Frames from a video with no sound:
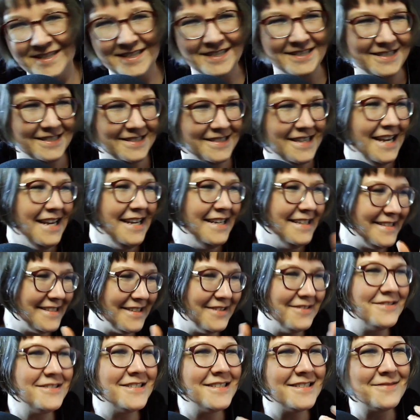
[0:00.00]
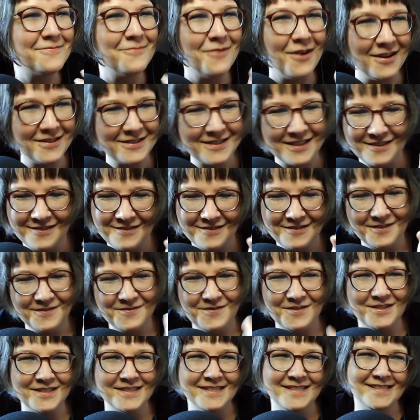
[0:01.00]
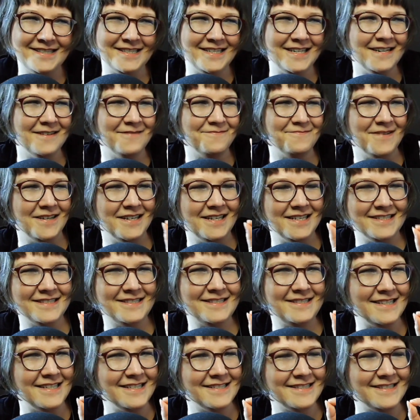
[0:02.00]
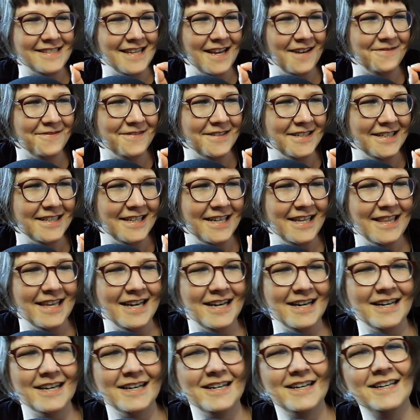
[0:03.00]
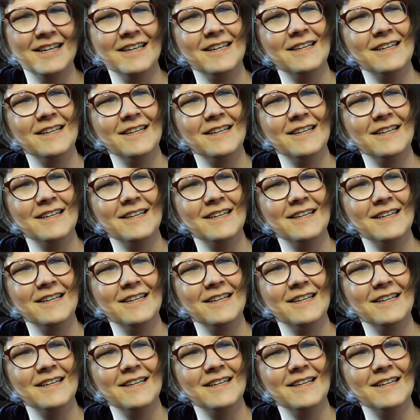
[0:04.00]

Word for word: it had just so just watch i don't know if you can see it but it's it's definitely there